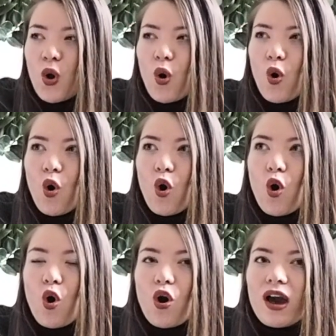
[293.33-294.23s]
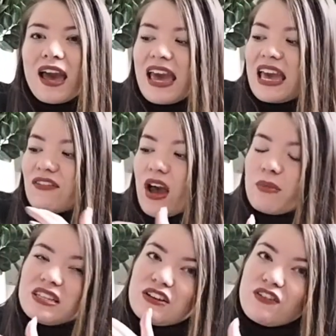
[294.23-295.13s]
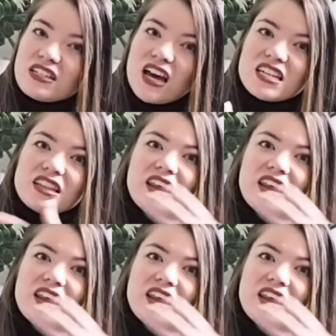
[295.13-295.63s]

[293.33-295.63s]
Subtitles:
or if I'm a different size in